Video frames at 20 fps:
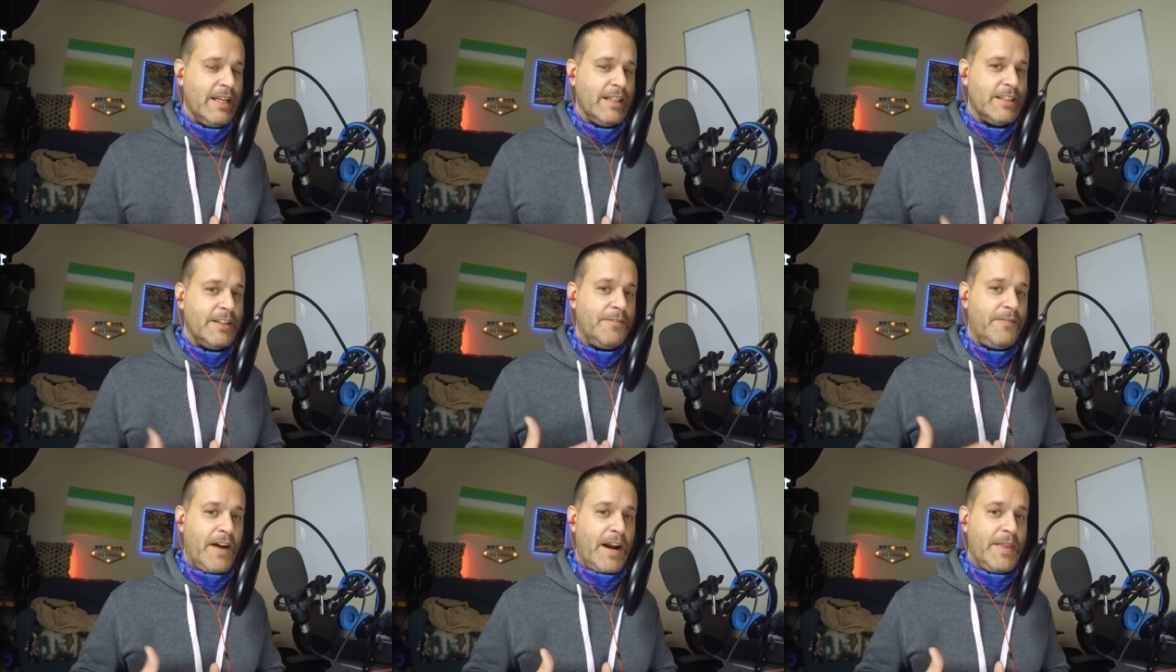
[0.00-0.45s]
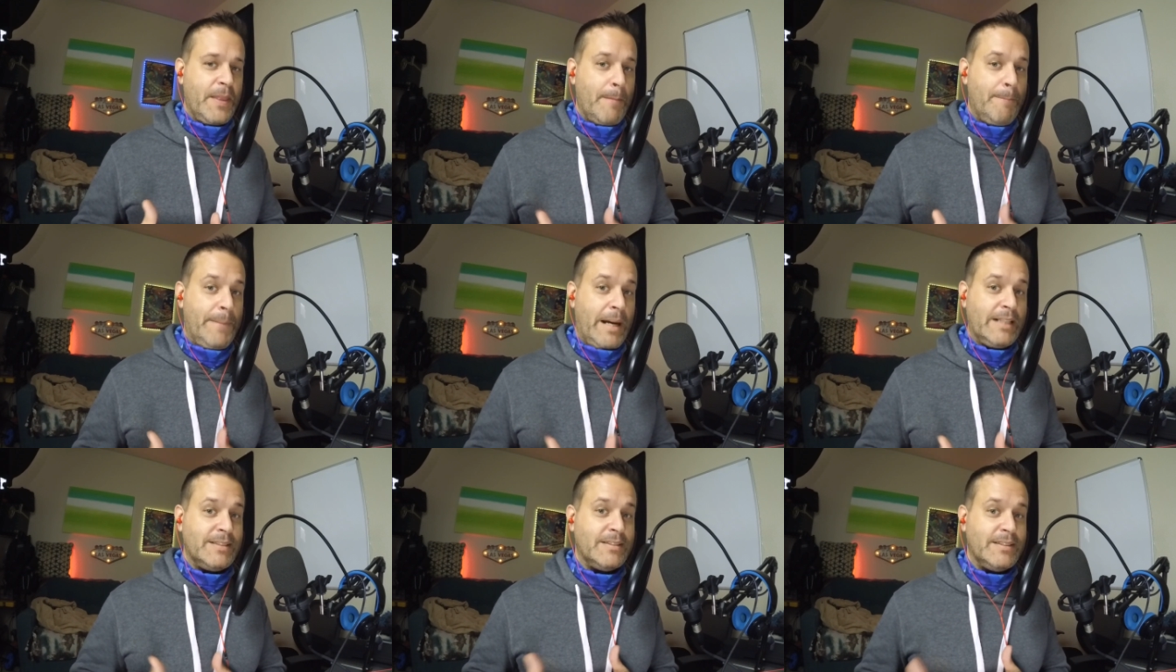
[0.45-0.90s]
to find the
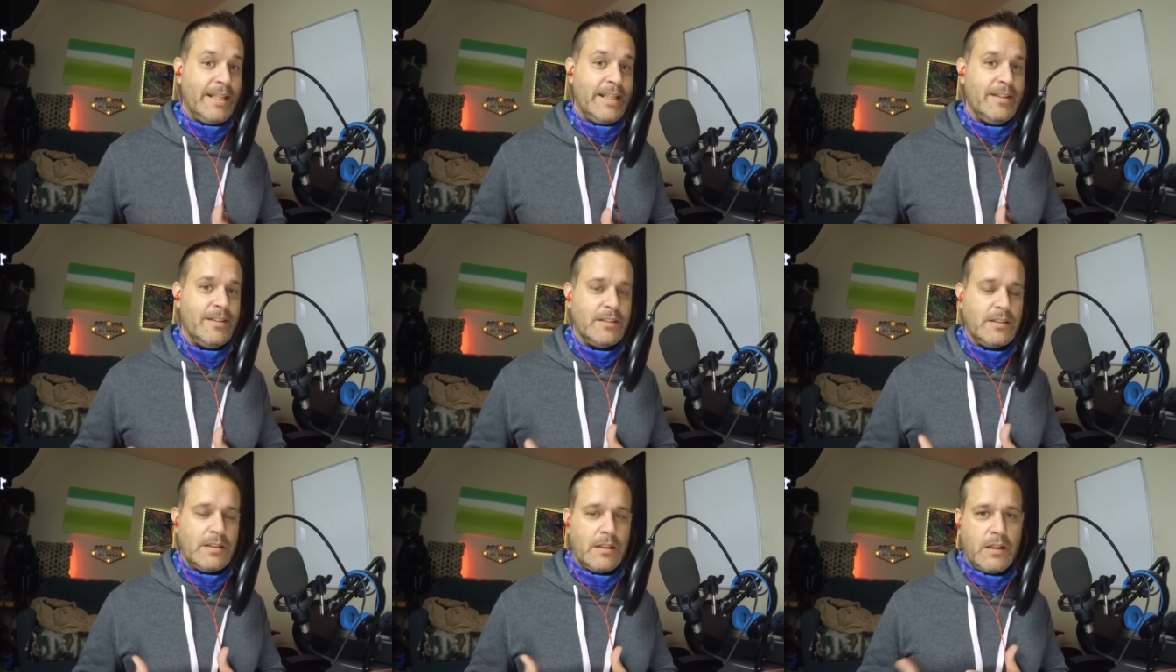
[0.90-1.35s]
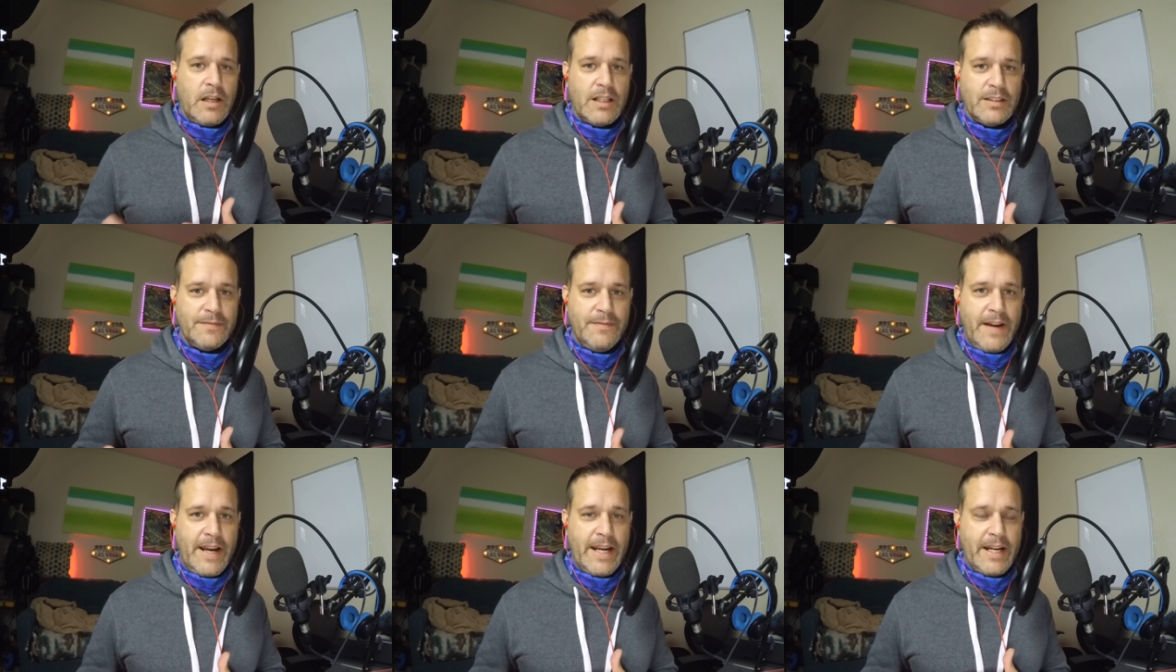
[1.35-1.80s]
best deals in
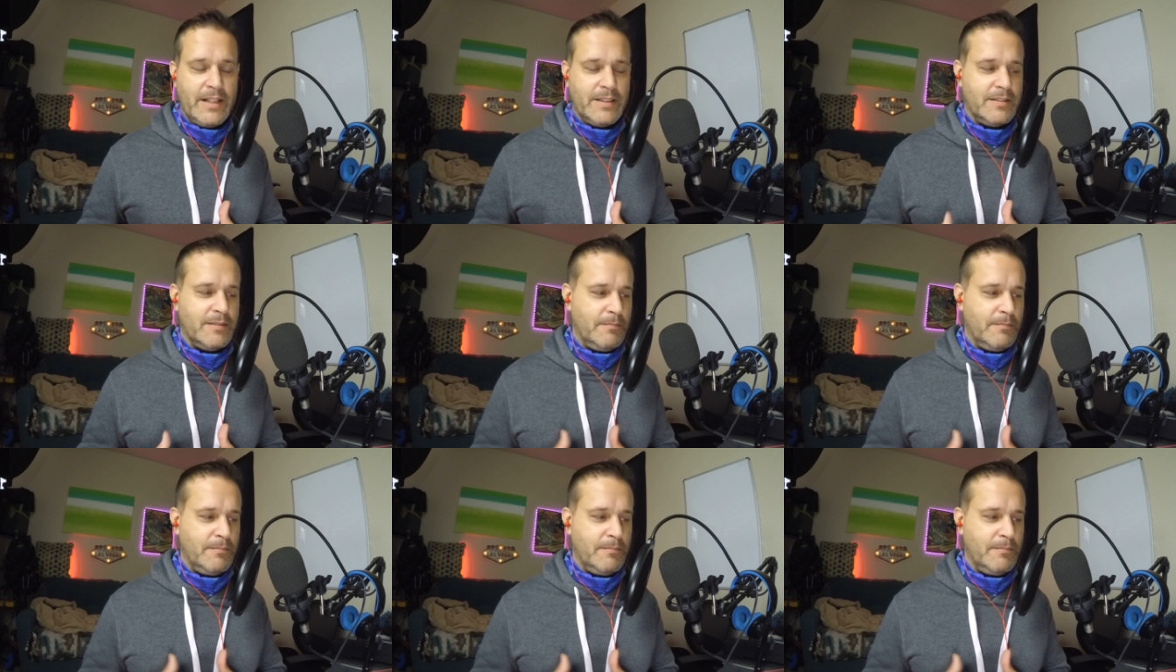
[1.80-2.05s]
Las Vegas.